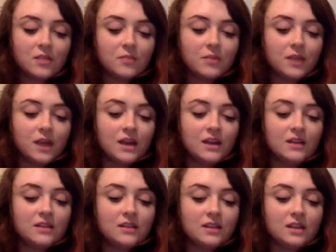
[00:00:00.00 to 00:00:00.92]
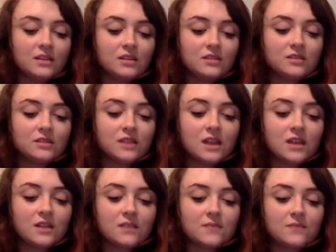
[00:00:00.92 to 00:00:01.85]
but I think
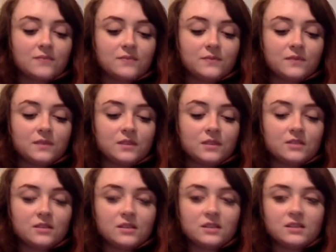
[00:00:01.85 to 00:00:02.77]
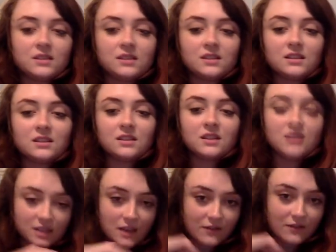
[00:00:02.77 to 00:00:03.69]
there's consistently
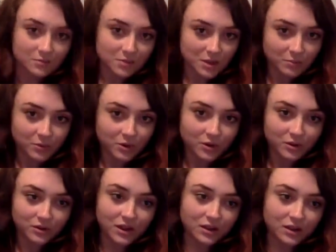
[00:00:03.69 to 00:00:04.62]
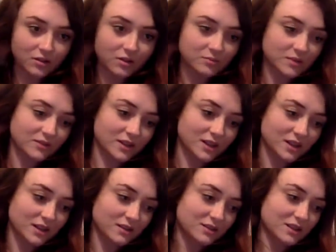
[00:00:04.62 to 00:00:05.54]
7 people that go on my
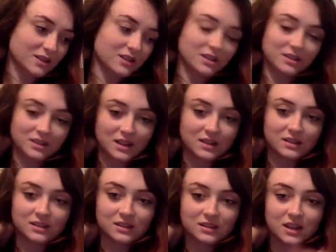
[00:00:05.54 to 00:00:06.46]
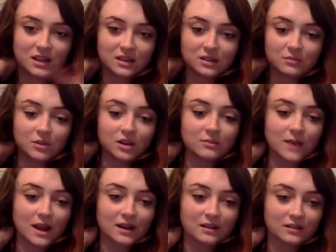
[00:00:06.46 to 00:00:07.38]
videos and just like dislike them
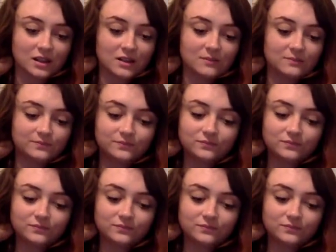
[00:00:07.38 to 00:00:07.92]
automatically.